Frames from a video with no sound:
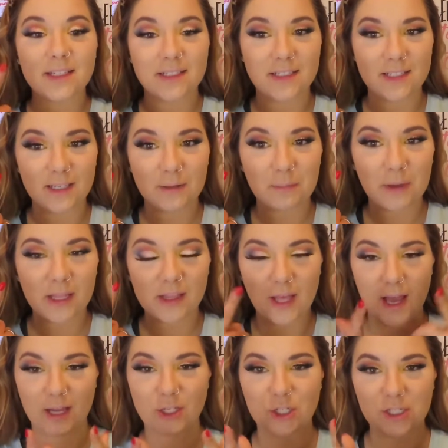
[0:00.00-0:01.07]
did my
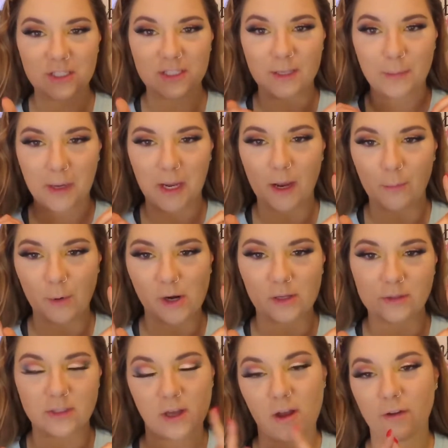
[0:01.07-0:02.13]
lashes and my
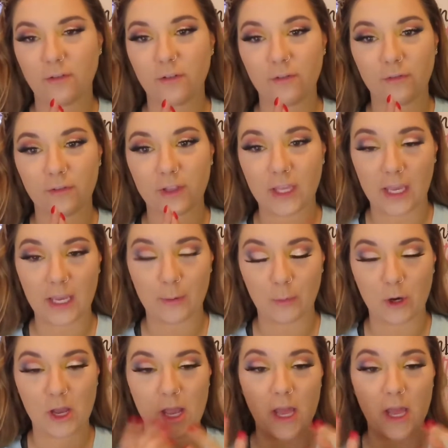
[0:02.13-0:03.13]
eyebrows off of camera,